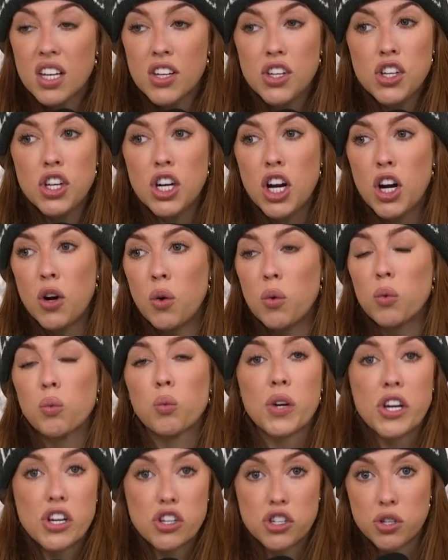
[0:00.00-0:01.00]

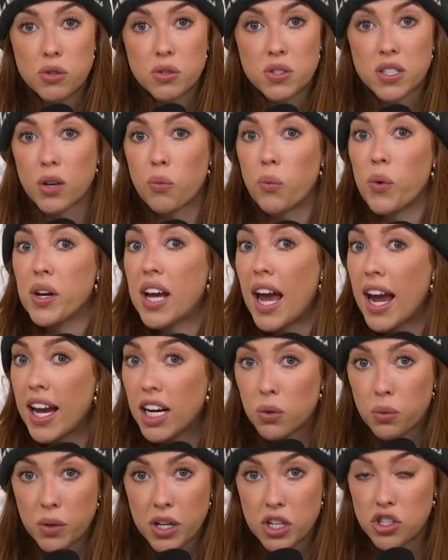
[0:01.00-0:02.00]
reshoots. Like we
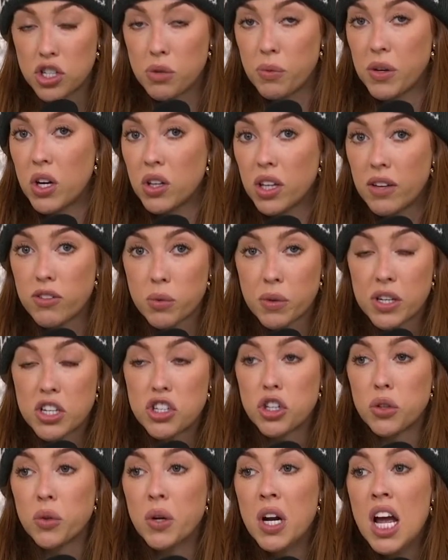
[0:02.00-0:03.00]
hate a reshoot. We don't love a
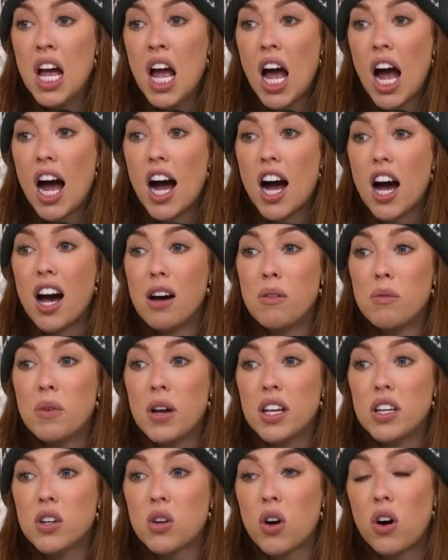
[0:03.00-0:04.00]
reshoot.
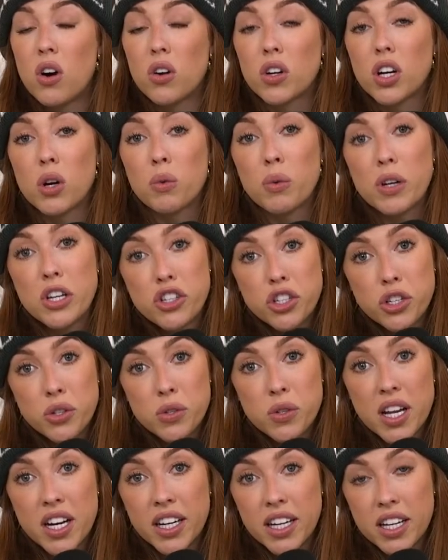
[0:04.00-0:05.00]
You called a
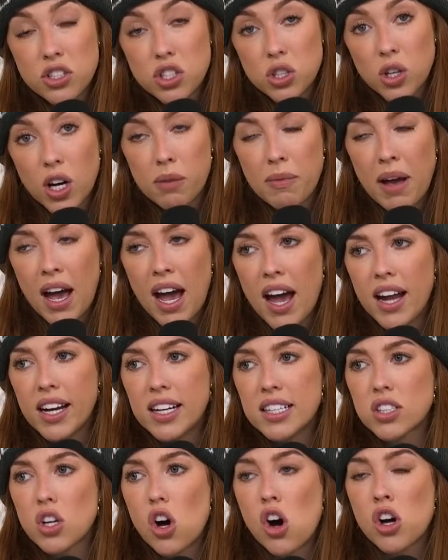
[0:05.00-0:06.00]
reshoot in an Instagram ad.
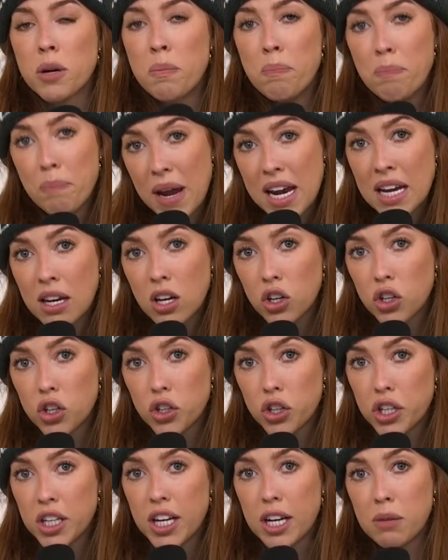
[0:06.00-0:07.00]
It's called a make
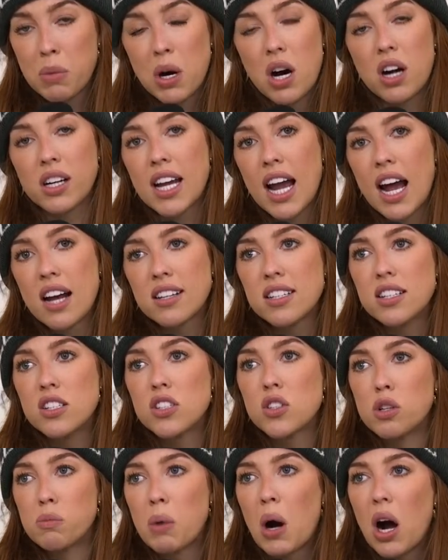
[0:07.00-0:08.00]
good in
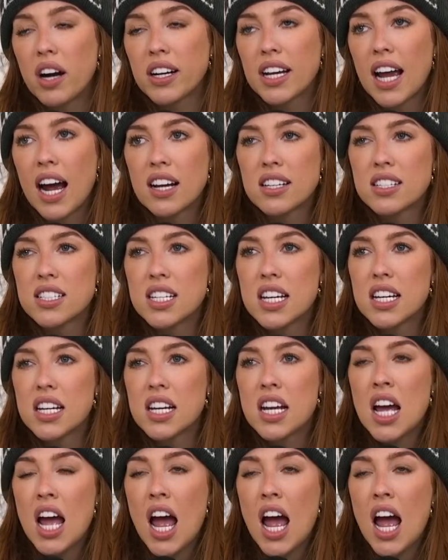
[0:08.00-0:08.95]
podcasting. So in podcasting,